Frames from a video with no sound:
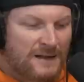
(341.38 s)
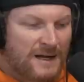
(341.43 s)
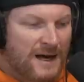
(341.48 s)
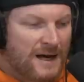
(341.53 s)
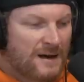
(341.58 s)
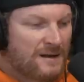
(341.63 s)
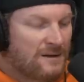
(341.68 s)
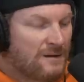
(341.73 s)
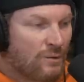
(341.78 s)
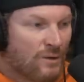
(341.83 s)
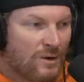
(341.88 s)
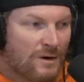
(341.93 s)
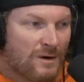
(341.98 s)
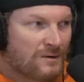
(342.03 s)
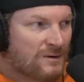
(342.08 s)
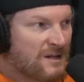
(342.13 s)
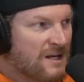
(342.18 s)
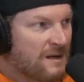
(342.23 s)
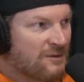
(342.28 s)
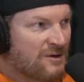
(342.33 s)
that, the
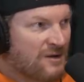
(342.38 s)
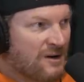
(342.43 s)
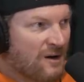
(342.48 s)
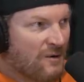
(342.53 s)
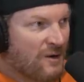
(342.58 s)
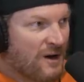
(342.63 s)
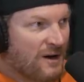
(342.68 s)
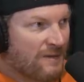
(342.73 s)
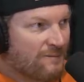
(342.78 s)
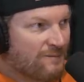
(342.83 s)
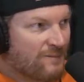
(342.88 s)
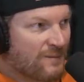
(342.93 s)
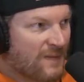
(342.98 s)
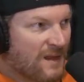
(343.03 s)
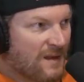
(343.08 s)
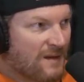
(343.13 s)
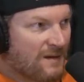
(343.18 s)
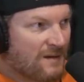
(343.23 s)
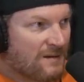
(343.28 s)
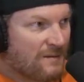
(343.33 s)
world keeps going.
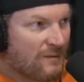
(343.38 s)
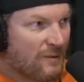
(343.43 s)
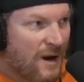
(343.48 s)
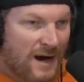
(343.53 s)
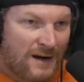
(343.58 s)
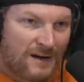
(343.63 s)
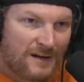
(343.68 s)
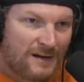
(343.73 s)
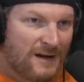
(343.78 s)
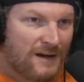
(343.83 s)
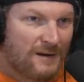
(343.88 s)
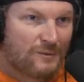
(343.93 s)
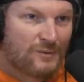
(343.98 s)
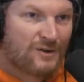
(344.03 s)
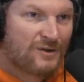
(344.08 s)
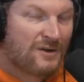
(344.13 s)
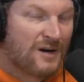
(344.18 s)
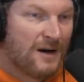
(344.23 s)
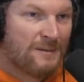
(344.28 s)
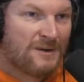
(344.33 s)
Rockingham
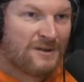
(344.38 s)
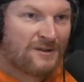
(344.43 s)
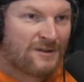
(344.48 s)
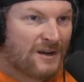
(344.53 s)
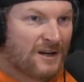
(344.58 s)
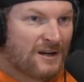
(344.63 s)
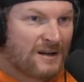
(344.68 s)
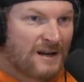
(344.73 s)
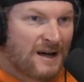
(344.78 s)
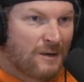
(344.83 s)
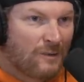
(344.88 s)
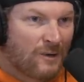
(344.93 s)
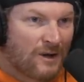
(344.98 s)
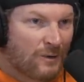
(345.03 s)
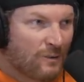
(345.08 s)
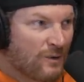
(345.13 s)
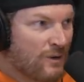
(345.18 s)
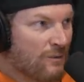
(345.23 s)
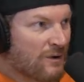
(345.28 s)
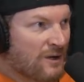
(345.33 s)
was coming Sunday
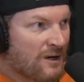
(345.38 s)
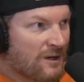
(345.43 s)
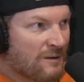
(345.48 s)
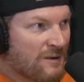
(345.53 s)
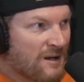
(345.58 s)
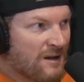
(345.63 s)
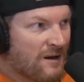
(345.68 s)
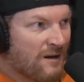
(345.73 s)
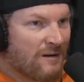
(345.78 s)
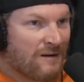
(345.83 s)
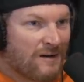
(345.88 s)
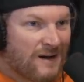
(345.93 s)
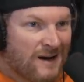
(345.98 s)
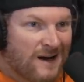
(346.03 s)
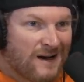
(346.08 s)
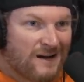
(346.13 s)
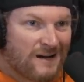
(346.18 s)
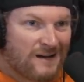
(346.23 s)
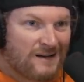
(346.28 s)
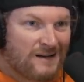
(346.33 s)
whether we were going to be there or
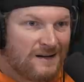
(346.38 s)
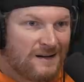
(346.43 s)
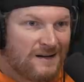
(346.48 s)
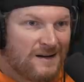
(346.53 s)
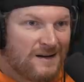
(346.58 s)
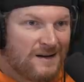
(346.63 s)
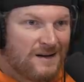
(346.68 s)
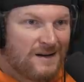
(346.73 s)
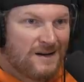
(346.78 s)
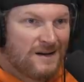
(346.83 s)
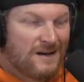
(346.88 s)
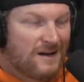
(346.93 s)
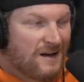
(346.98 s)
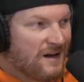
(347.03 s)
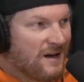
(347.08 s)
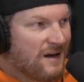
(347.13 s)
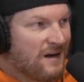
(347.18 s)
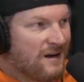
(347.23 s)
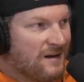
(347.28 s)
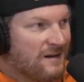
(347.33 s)
not.
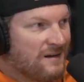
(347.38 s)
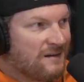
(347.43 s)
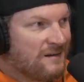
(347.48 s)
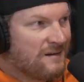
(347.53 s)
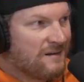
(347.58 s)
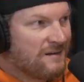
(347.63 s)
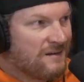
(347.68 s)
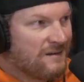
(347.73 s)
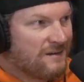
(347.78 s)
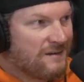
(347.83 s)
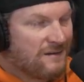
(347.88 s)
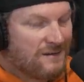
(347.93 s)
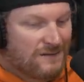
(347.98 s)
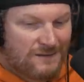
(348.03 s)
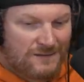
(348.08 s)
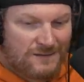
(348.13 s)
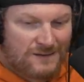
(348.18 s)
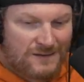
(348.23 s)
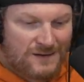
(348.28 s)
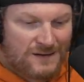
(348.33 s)
And
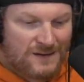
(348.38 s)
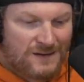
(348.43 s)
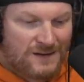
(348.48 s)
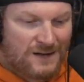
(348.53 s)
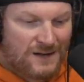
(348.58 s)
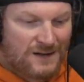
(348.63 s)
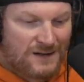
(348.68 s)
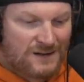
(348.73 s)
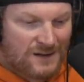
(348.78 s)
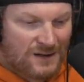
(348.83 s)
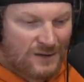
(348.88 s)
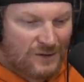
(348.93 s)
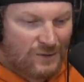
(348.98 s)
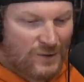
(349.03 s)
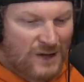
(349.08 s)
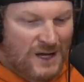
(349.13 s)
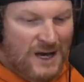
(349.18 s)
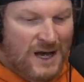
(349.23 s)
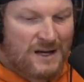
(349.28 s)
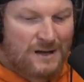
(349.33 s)
so
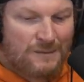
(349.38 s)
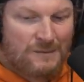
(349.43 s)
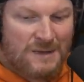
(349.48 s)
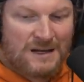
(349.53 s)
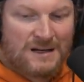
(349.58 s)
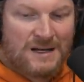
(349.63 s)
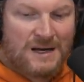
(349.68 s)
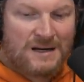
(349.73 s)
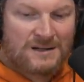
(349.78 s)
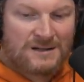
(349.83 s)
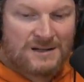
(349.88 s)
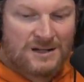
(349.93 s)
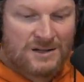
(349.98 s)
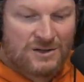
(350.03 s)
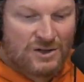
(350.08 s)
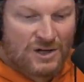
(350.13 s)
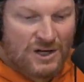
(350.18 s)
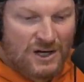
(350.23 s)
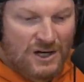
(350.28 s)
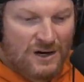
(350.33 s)
we had to make that
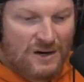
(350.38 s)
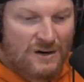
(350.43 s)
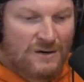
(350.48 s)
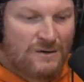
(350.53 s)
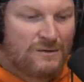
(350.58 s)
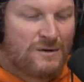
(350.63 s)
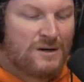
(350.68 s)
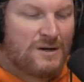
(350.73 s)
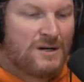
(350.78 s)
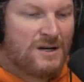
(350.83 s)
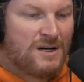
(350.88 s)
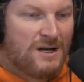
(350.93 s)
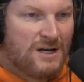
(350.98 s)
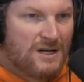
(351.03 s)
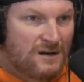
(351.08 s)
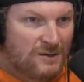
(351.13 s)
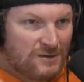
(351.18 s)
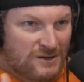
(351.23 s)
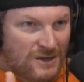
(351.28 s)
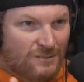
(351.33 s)
decision to go.
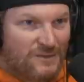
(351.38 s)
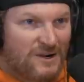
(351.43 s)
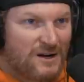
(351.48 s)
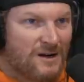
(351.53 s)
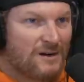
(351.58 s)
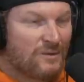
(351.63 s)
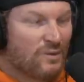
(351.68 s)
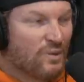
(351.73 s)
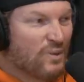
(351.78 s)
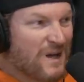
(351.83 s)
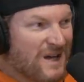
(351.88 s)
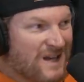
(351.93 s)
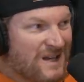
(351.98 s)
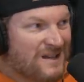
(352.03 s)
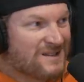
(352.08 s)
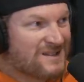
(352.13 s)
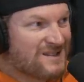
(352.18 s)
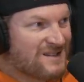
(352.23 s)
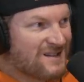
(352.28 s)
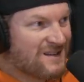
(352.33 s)
He goes up there and
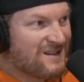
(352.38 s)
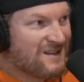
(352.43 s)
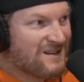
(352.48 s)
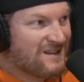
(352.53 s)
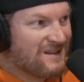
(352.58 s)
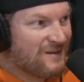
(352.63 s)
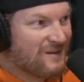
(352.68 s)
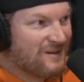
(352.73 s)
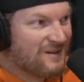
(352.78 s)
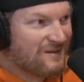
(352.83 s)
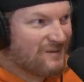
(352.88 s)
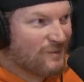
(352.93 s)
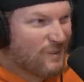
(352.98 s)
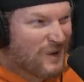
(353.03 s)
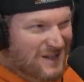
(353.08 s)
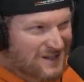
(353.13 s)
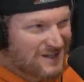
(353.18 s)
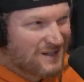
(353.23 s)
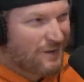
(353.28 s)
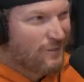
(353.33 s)
wins,
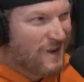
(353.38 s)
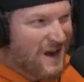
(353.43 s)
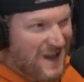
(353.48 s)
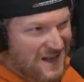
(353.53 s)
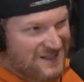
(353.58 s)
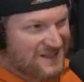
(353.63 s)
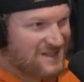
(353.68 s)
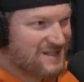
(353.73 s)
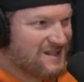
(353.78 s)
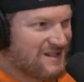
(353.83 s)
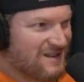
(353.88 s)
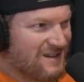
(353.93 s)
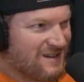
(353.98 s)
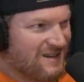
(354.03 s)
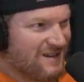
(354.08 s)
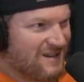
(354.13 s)
wins the race.